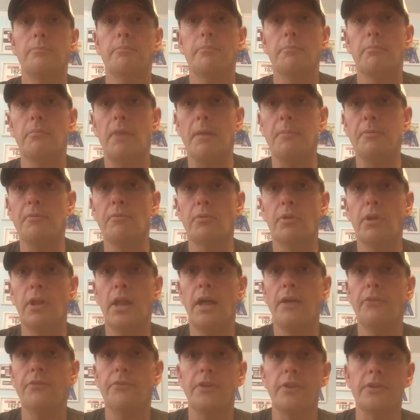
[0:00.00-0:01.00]
Maybe
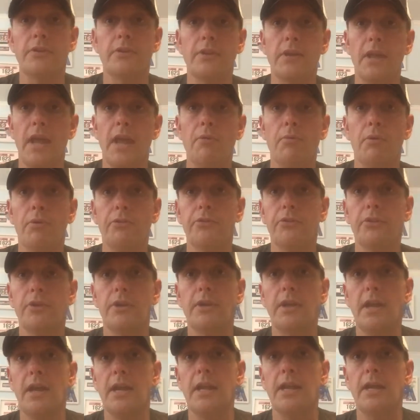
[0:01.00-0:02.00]
realize that today wasn't the
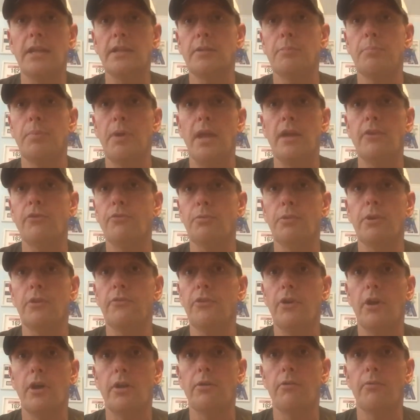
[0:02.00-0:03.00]
day to hit the pace when
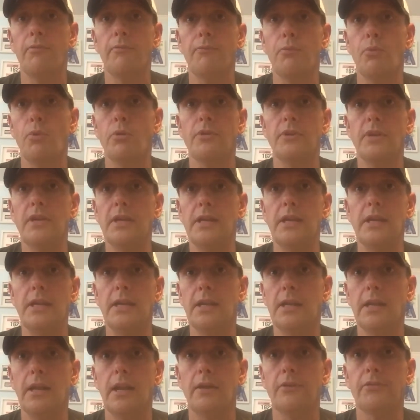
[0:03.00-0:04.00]
it's 114 heat
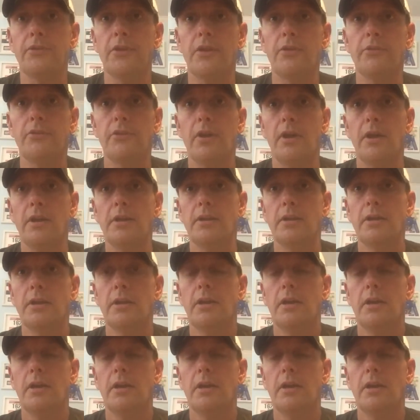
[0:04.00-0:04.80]
index outside.